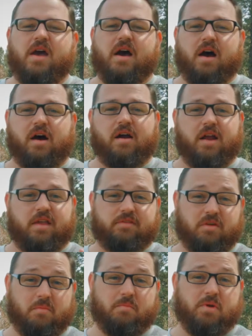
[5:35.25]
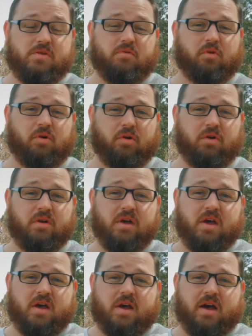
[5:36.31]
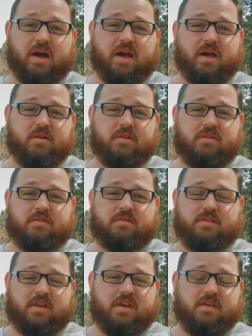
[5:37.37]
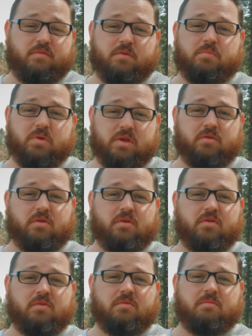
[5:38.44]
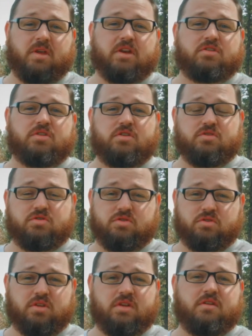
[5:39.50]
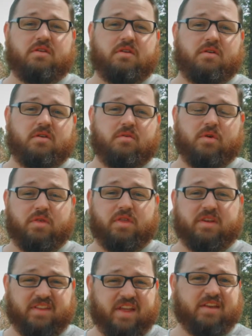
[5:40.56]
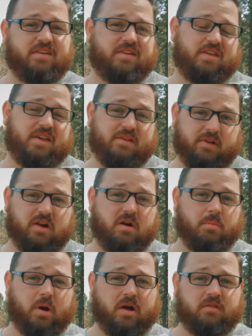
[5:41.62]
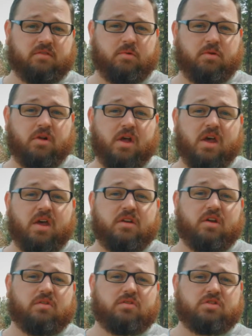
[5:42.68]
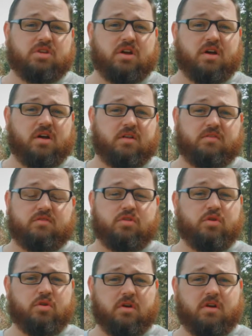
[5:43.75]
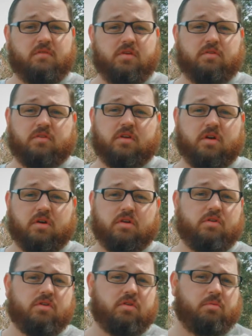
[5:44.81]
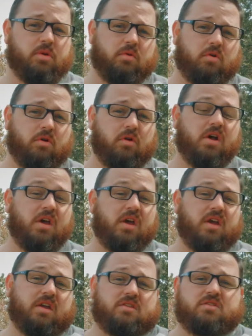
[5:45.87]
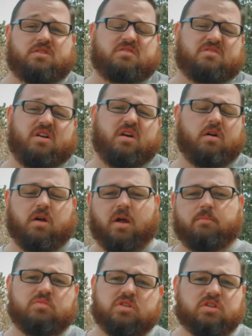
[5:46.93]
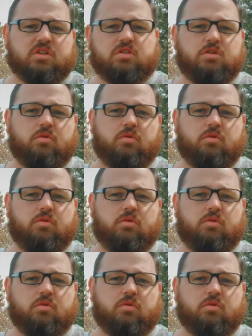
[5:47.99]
All right, so B-roll. I would say with B-roll, make sure you shoot it with intent, if at all possible. Don't just do your interviews and go to do your B-roll and just, I'm just gonna shoot